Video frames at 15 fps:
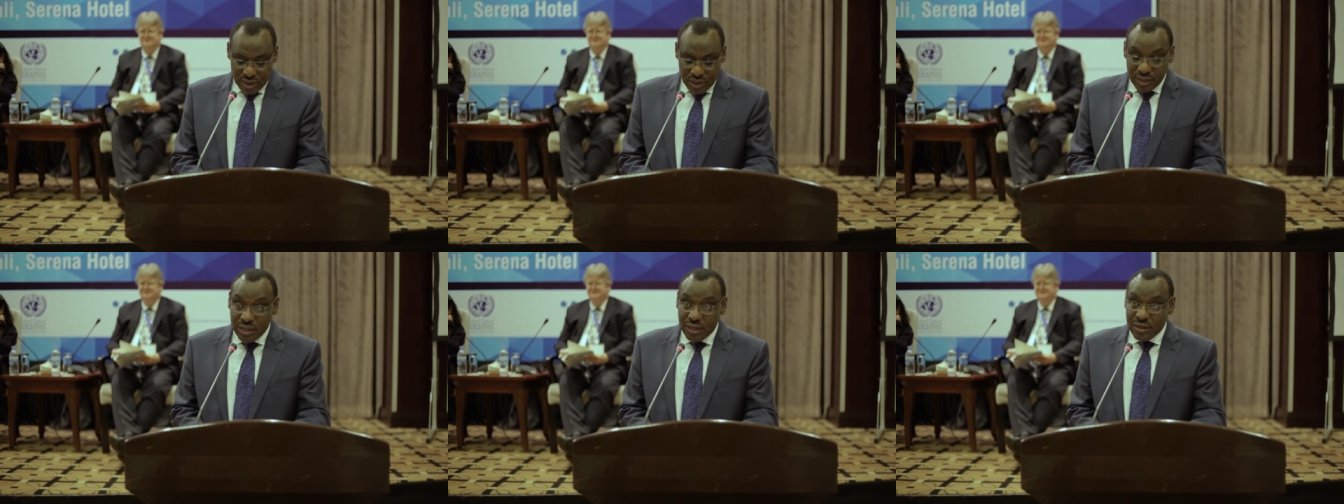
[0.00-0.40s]

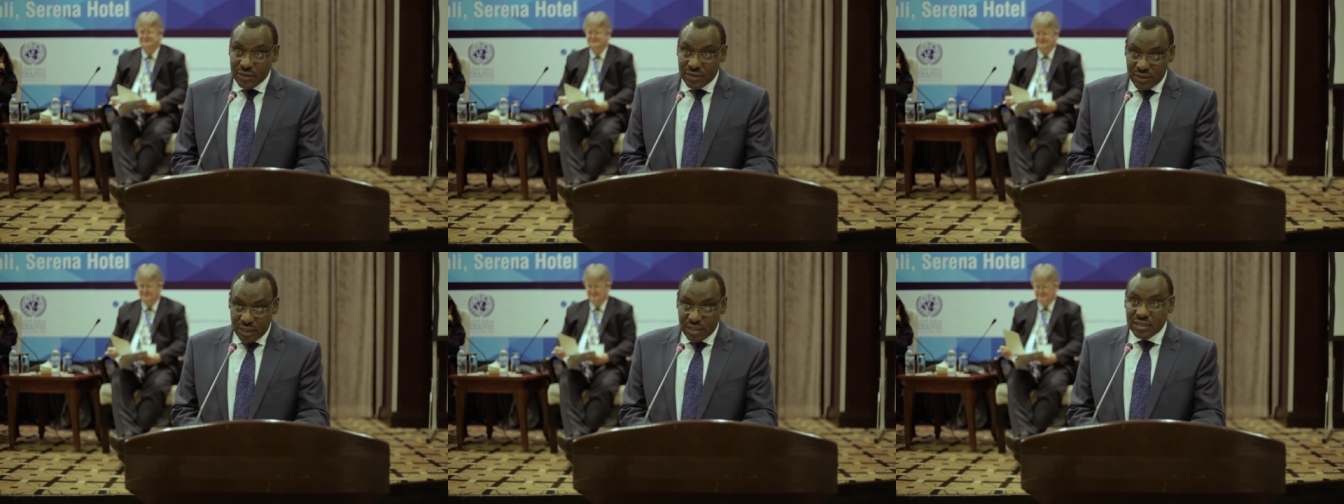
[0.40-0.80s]
In the
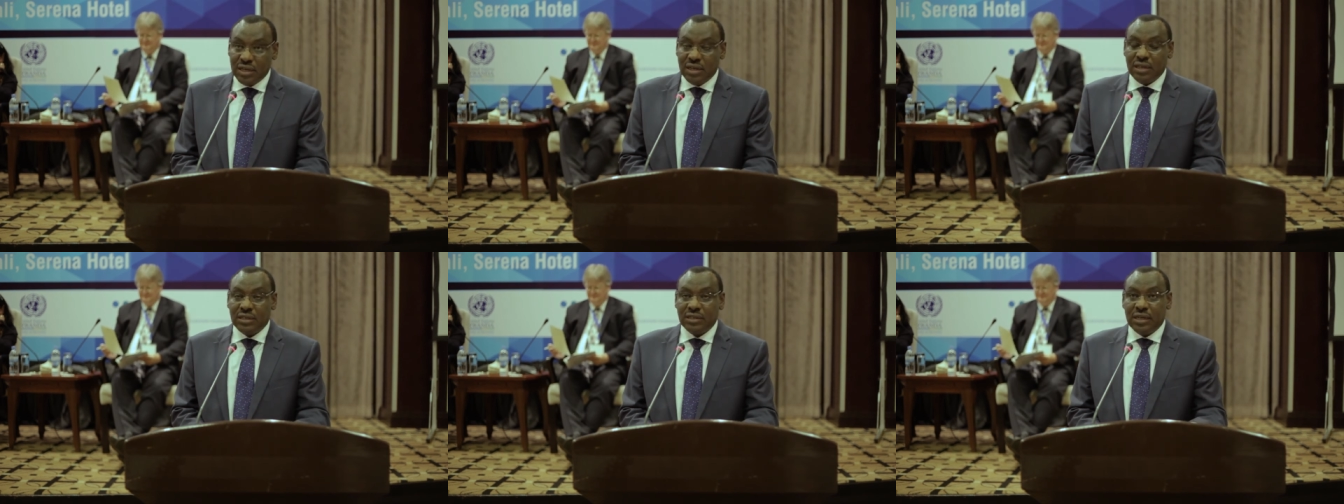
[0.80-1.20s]
health
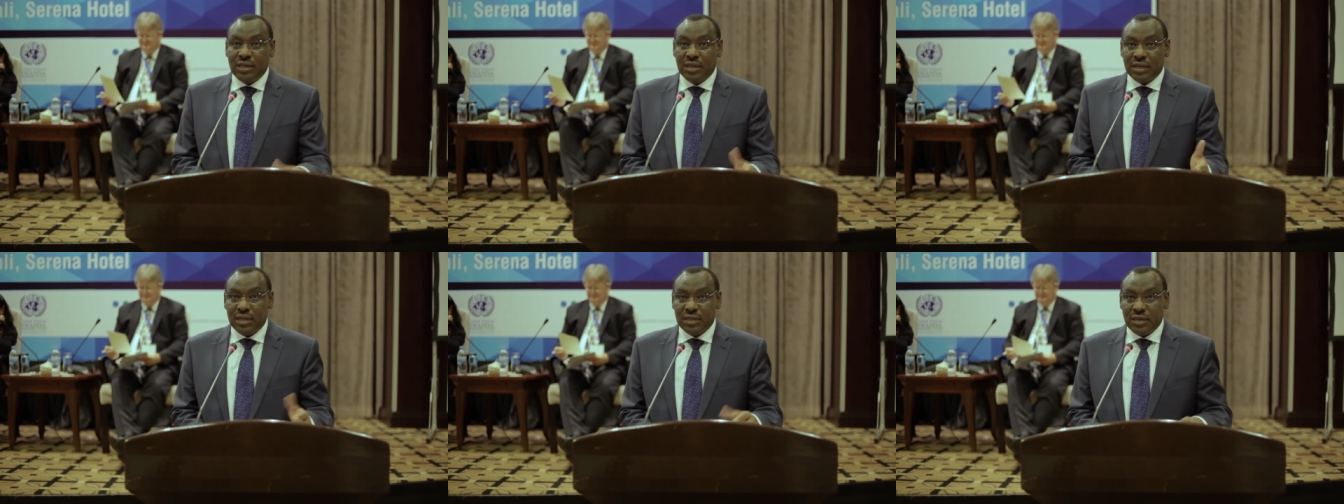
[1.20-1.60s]
sector, the
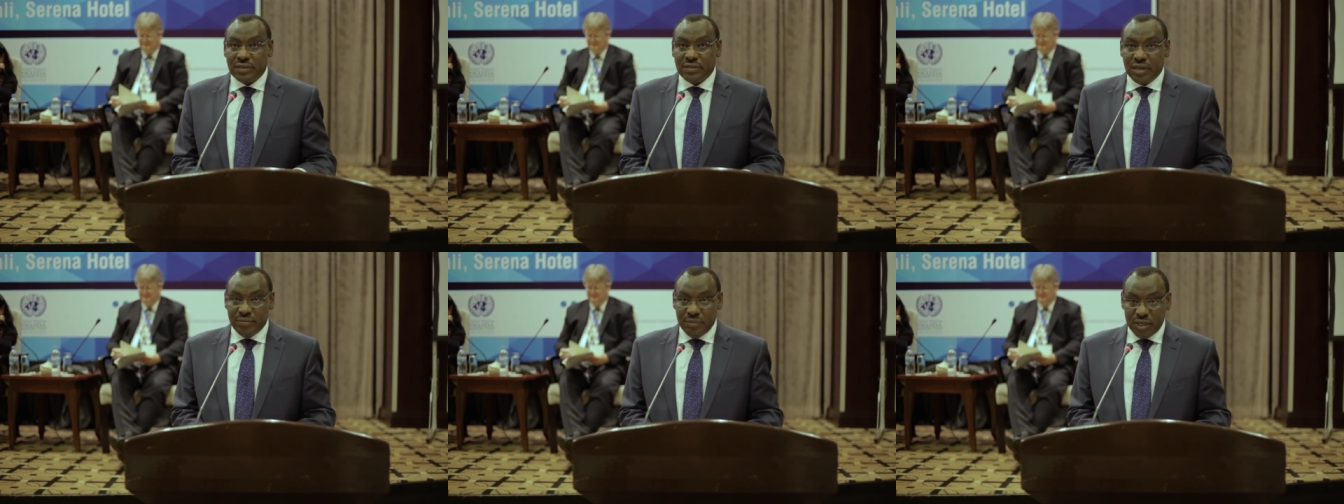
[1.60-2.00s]

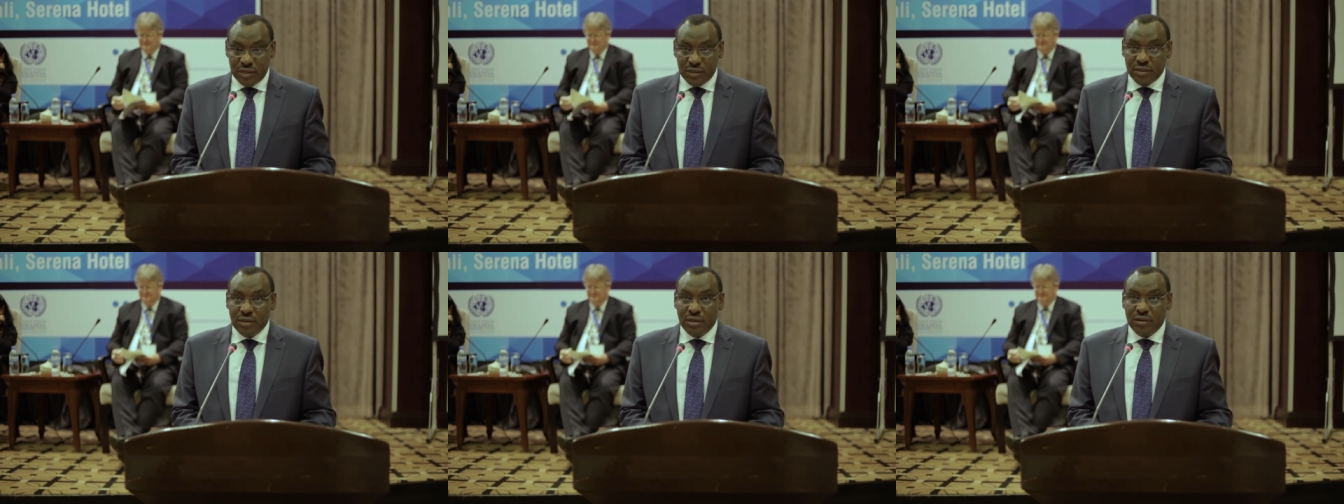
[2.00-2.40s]
indicators have
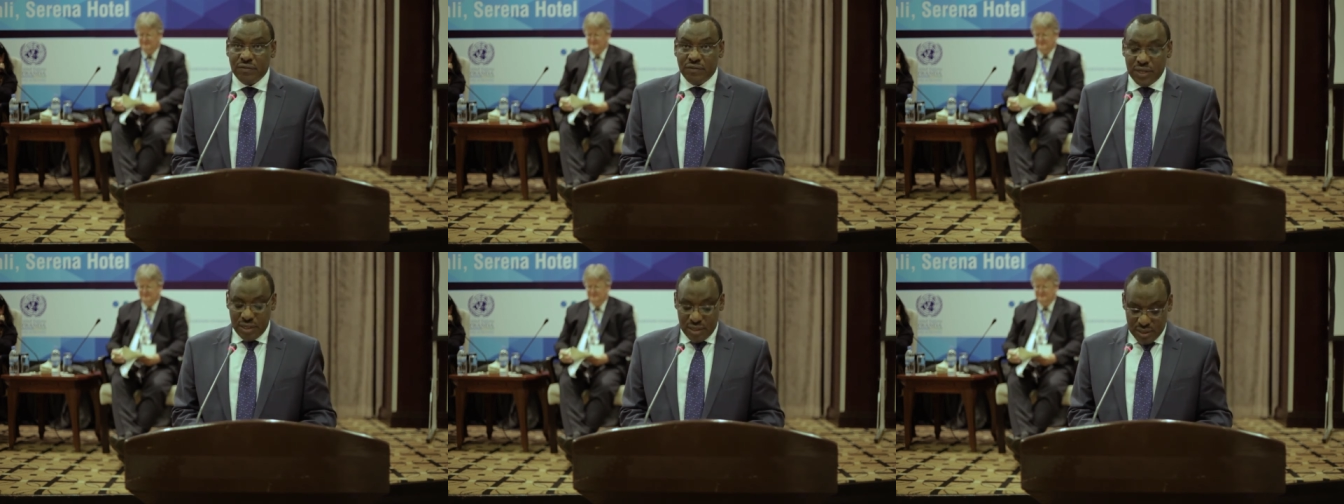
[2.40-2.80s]
been
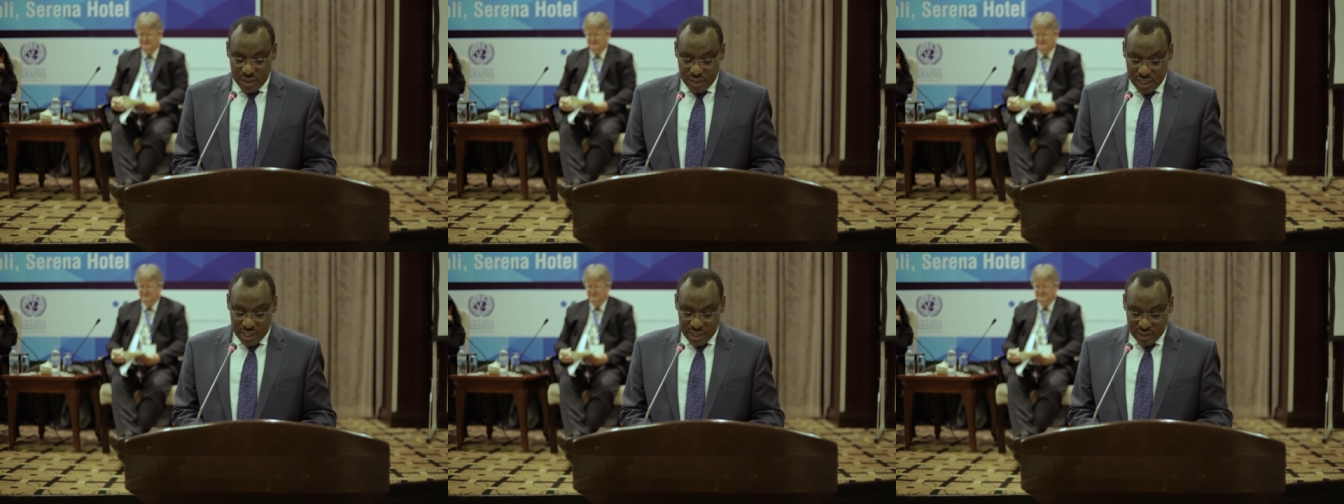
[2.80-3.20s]
very
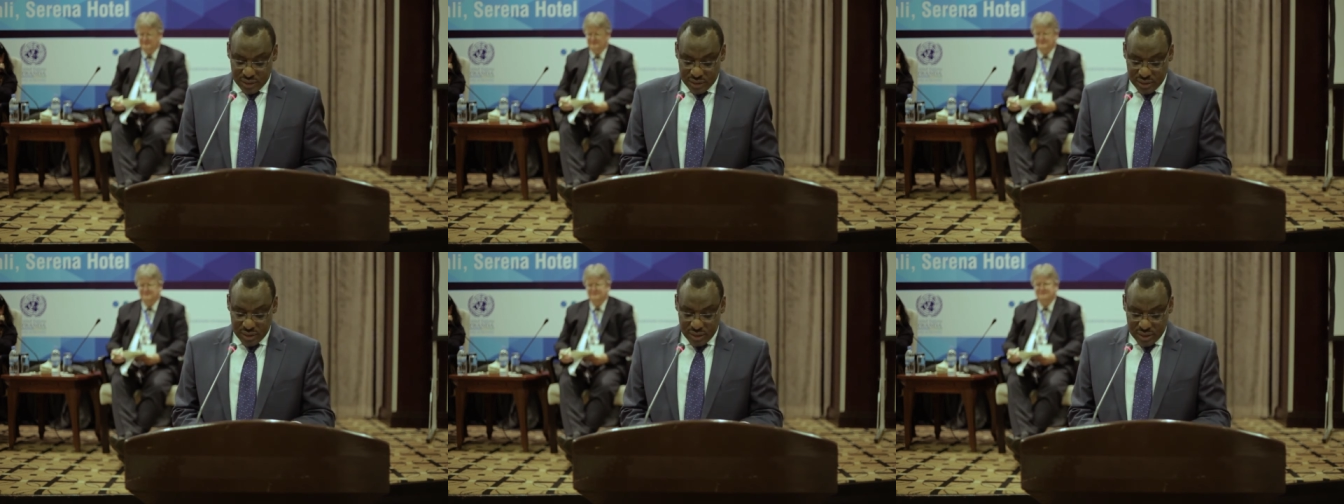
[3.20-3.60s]

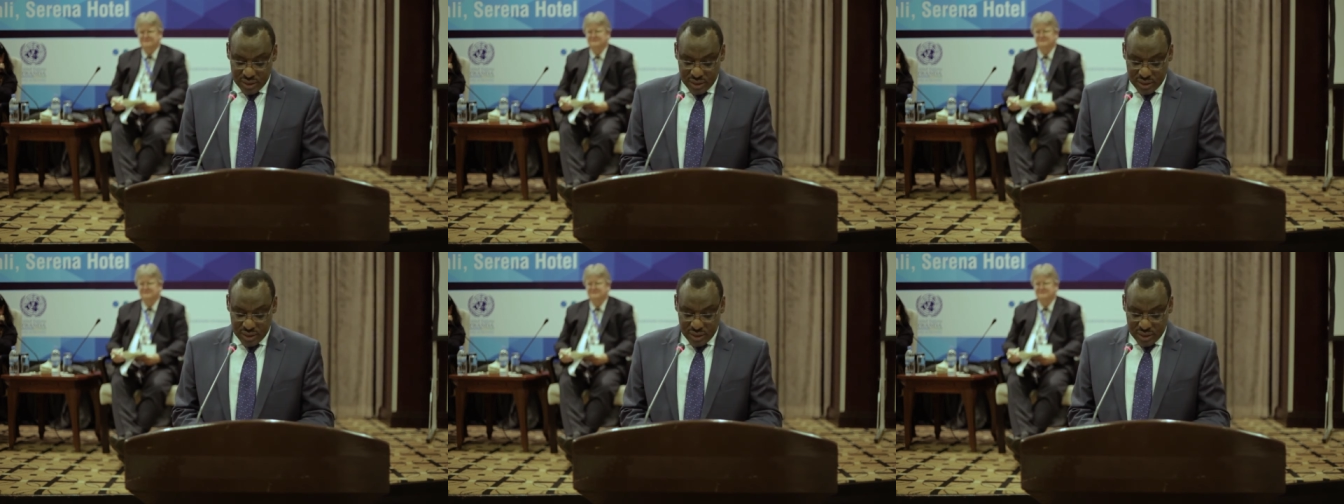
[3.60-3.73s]
encouraging.